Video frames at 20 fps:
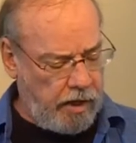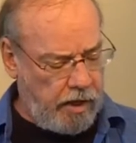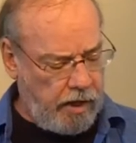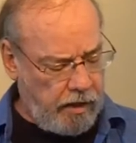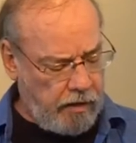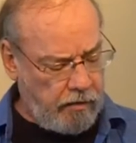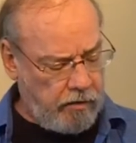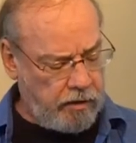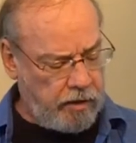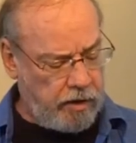
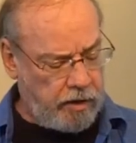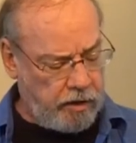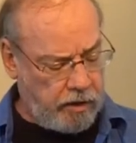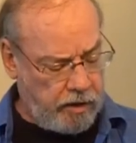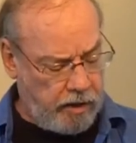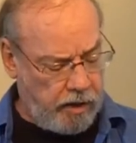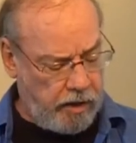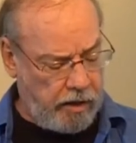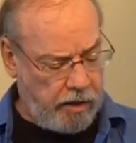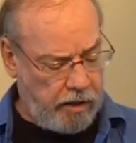How
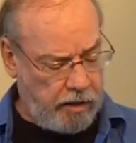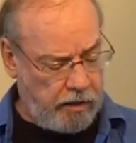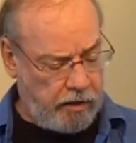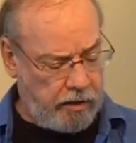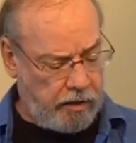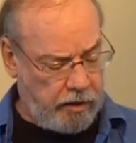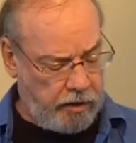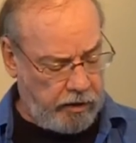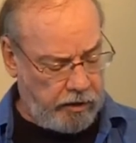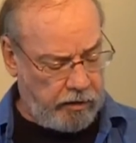can
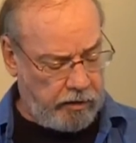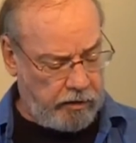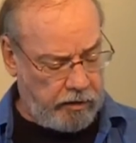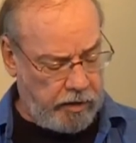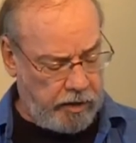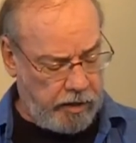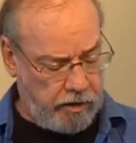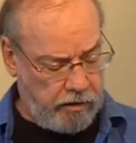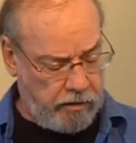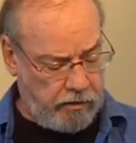God heal
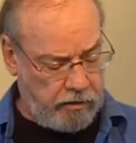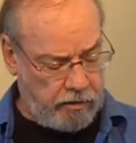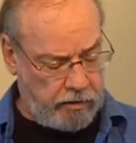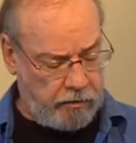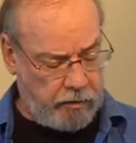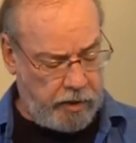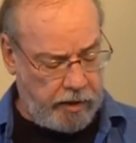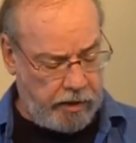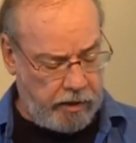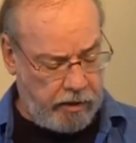that
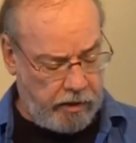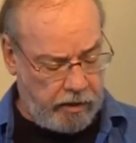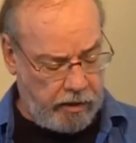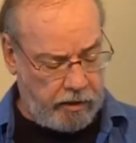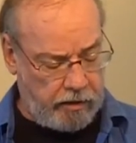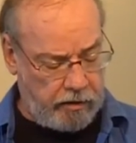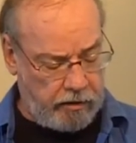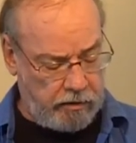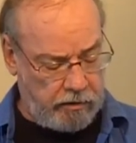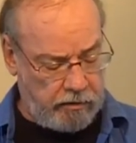hole in my
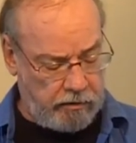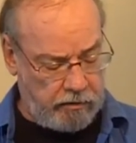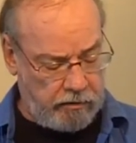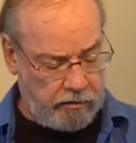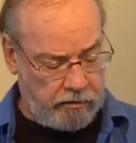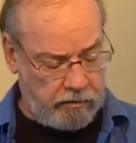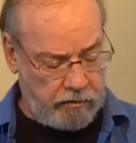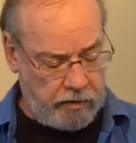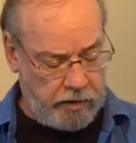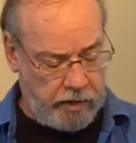heart
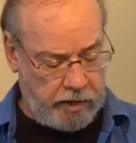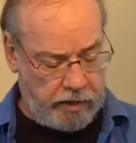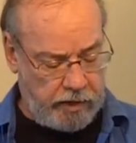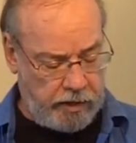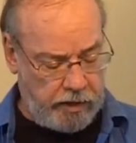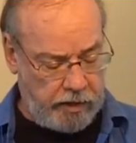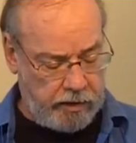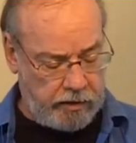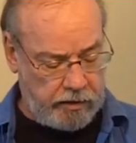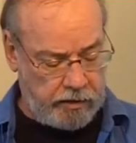when I
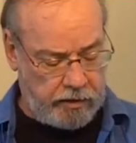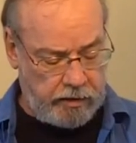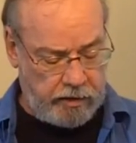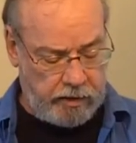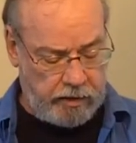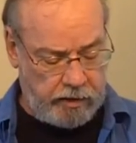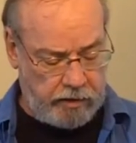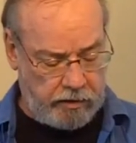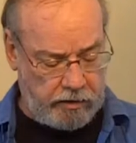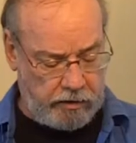can't
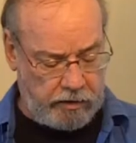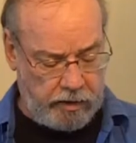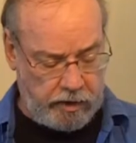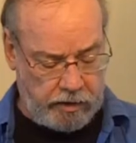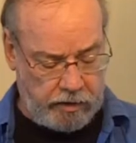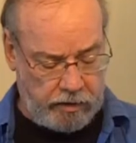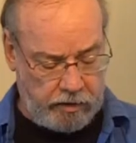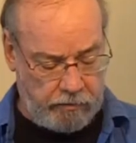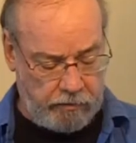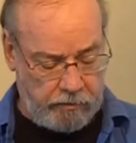see or
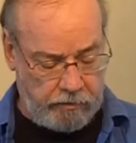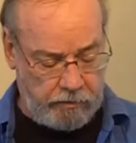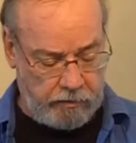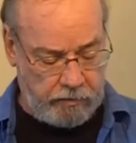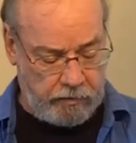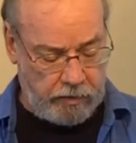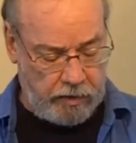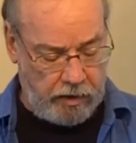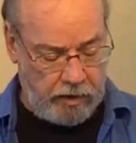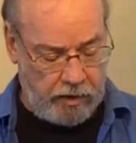touch him?
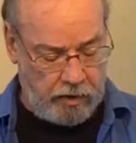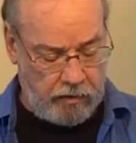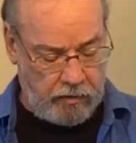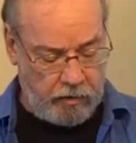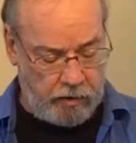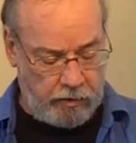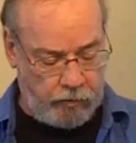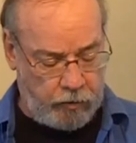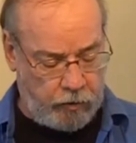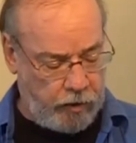
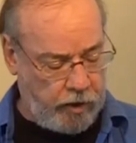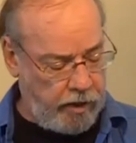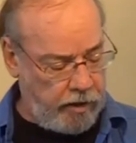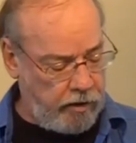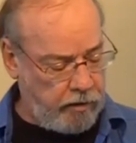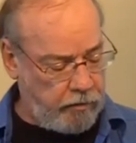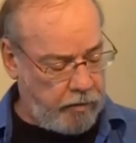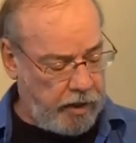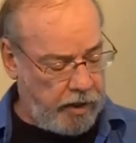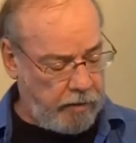When
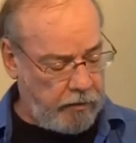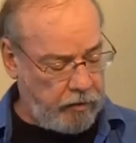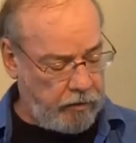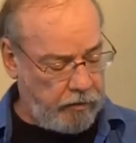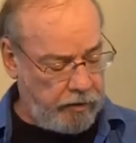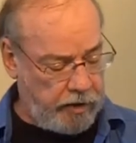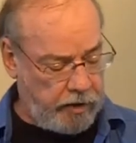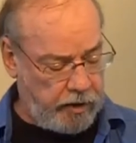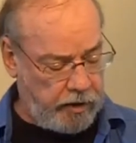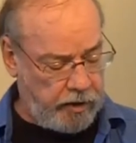prayer and
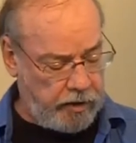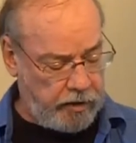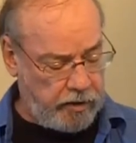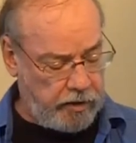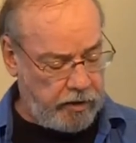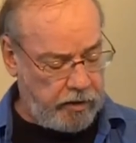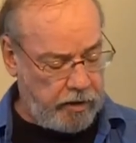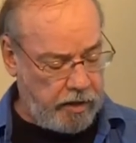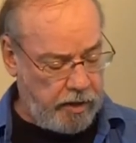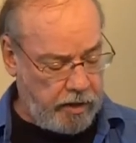Bible reading
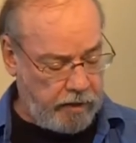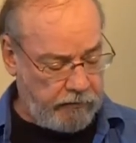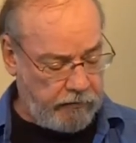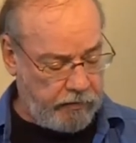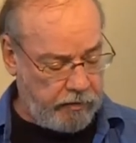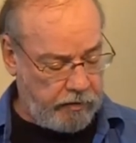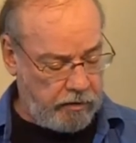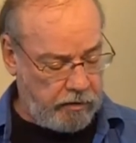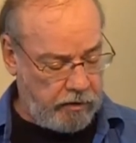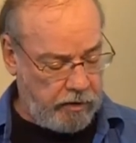isn't
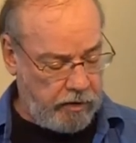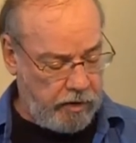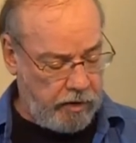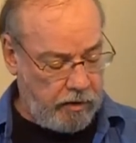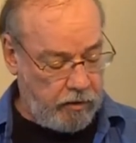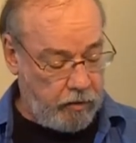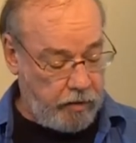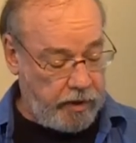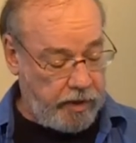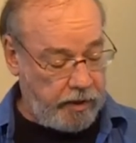enough?
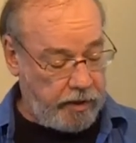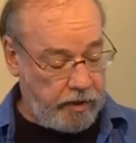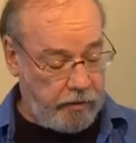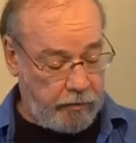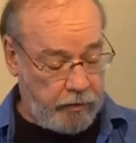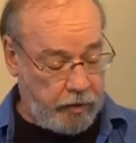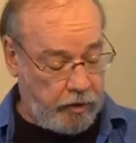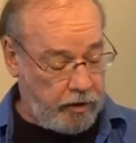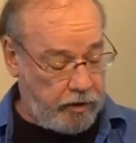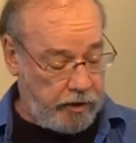When I
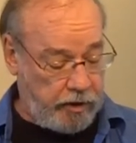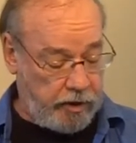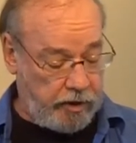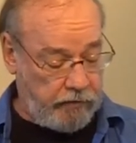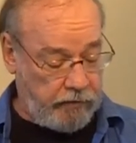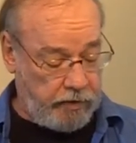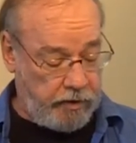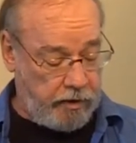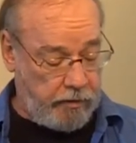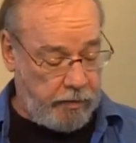get bullied
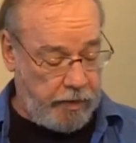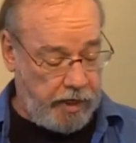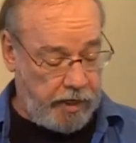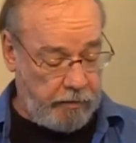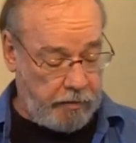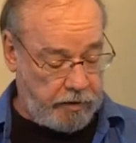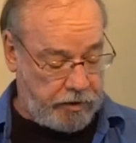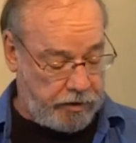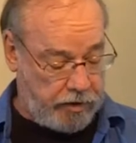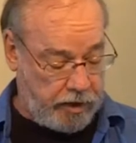even in a
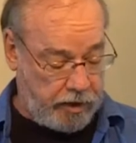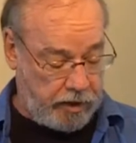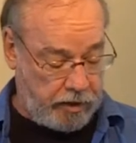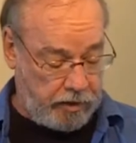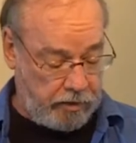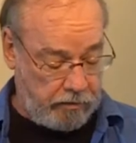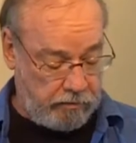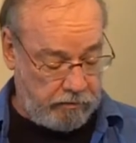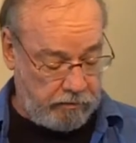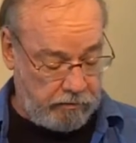Bible
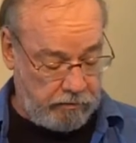study?